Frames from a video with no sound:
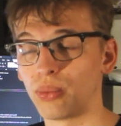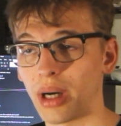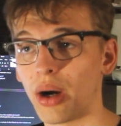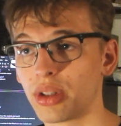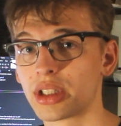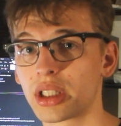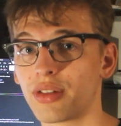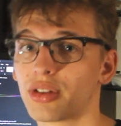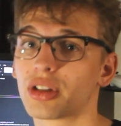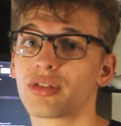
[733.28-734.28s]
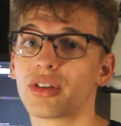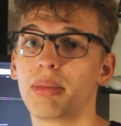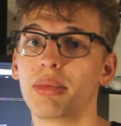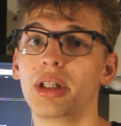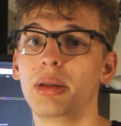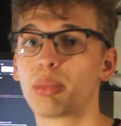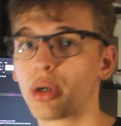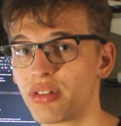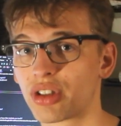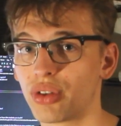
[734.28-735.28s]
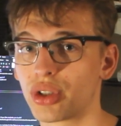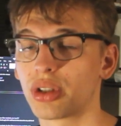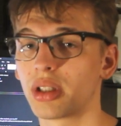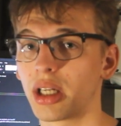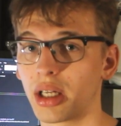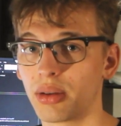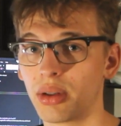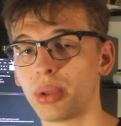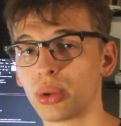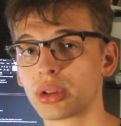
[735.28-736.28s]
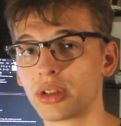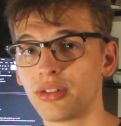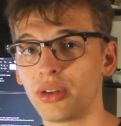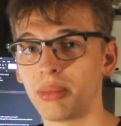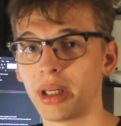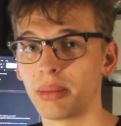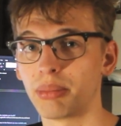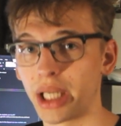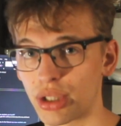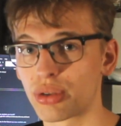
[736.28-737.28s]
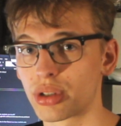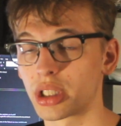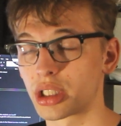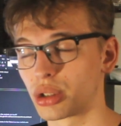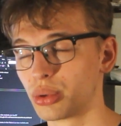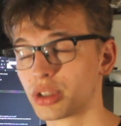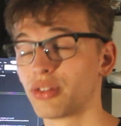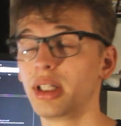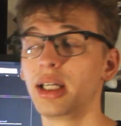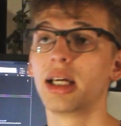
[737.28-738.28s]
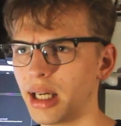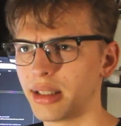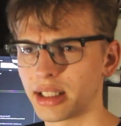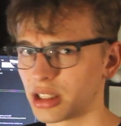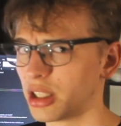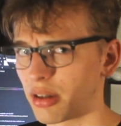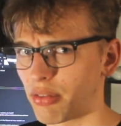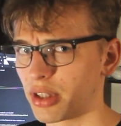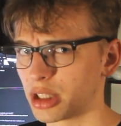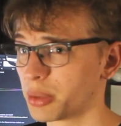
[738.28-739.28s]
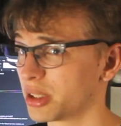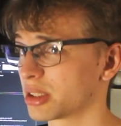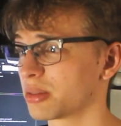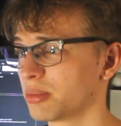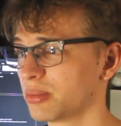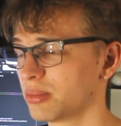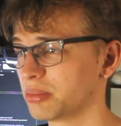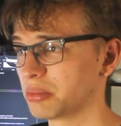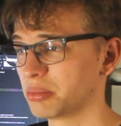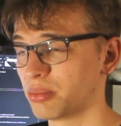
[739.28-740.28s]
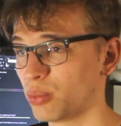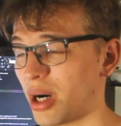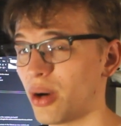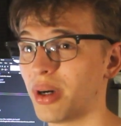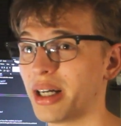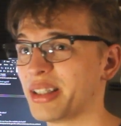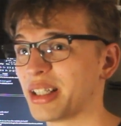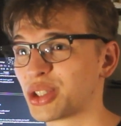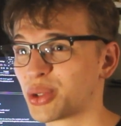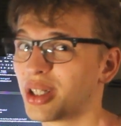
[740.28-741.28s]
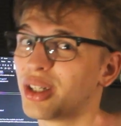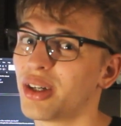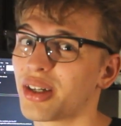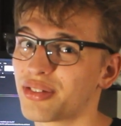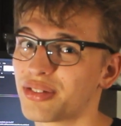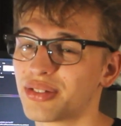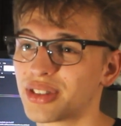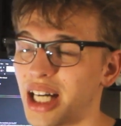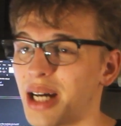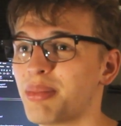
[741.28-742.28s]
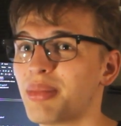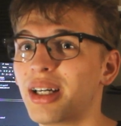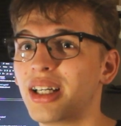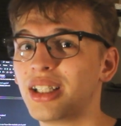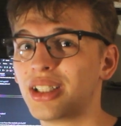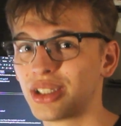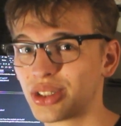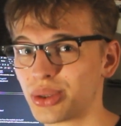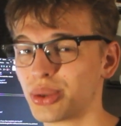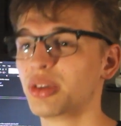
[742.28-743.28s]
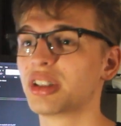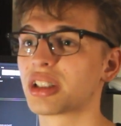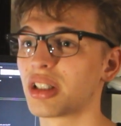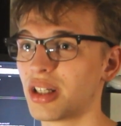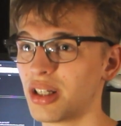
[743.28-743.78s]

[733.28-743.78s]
how this differs from the previous version that I posted for my patrons exclusively. And that's a lot of things, because wow, I took a lot of time to do this